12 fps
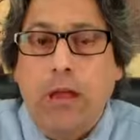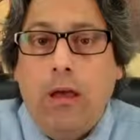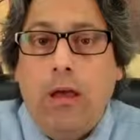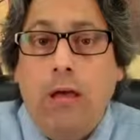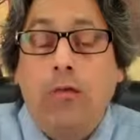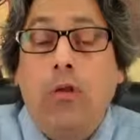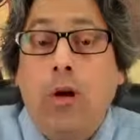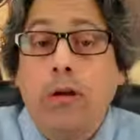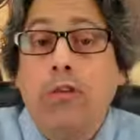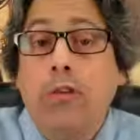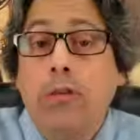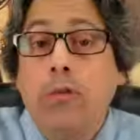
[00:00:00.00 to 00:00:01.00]

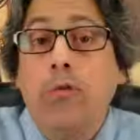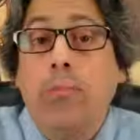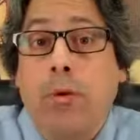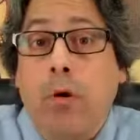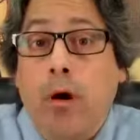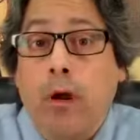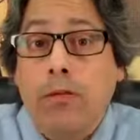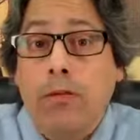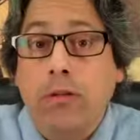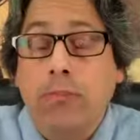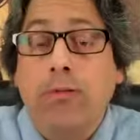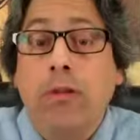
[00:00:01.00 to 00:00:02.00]
largely due in part
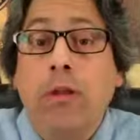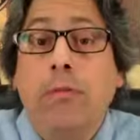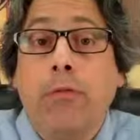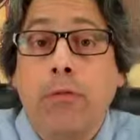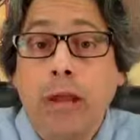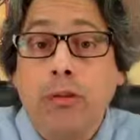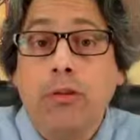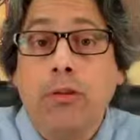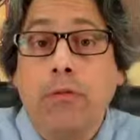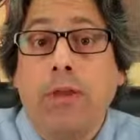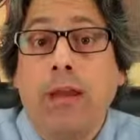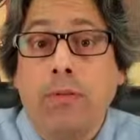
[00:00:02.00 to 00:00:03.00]
to the
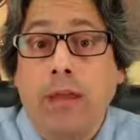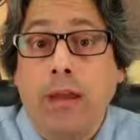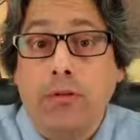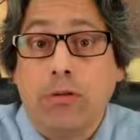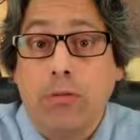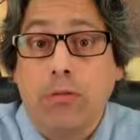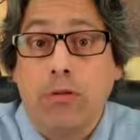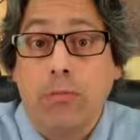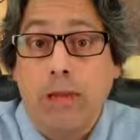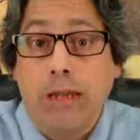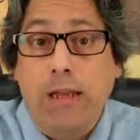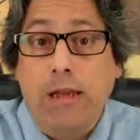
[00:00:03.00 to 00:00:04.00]
proliferation of healthcare social
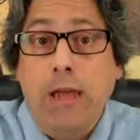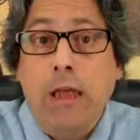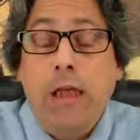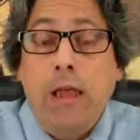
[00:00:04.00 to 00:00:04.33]
media.